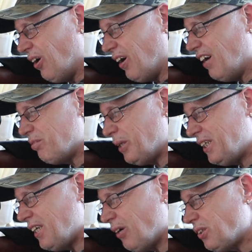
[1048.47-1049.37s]
I have
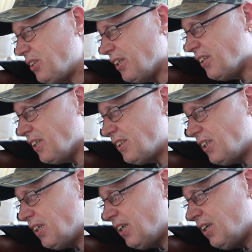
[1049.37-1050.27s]
been noticing
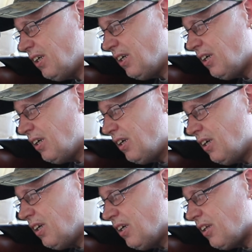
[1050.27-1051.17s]
that
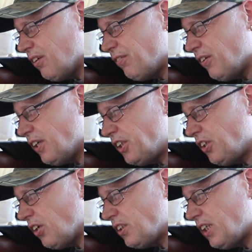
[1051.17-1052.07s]
the first
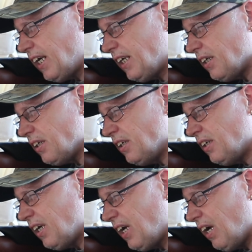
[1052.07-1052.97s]
shot taken
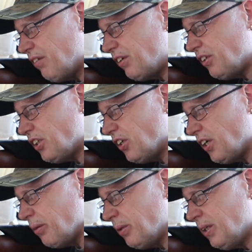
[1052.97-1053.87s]
every
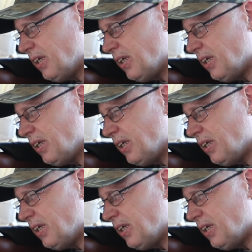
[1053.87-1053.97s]
time